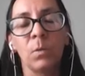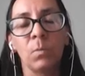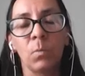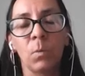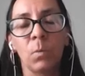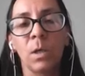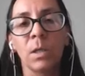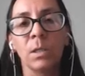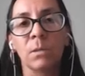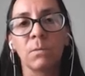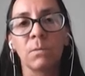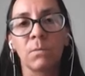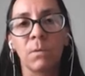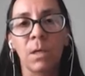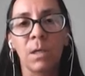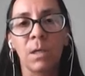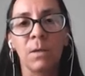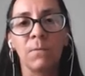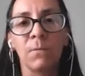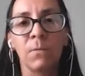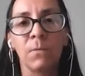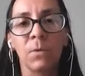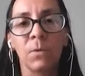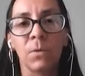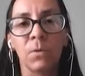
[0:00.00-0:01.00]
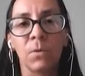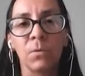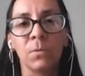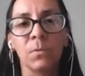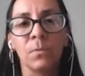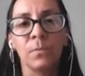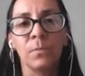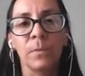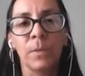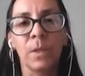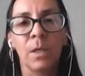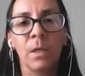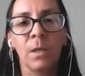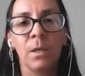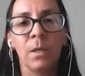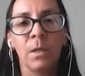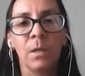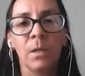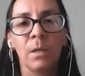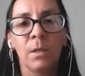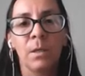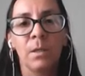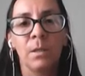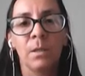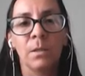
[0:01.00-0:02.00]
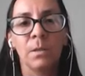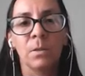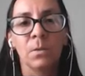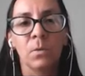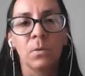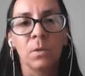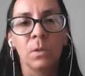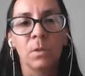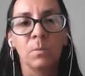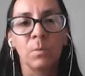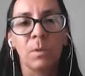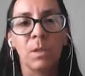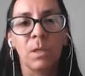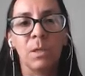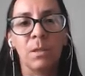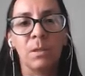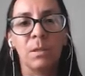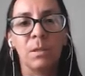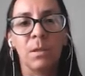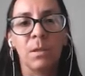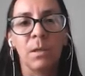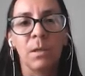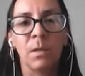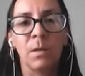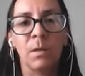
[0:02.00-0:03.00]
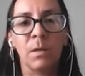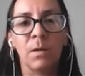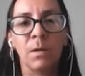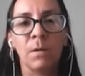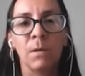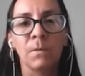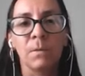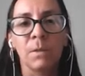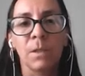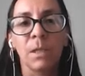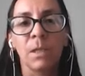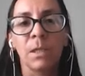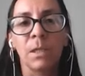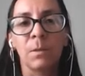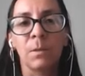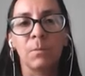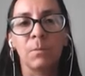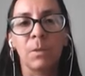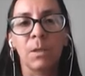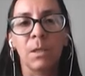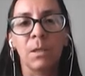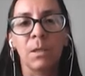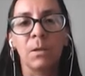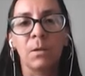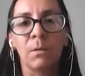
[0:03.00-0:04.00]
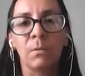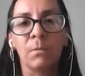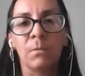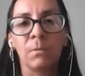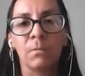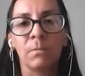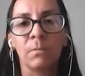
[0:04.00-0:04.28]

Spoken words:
was ready for you. So it's been taking me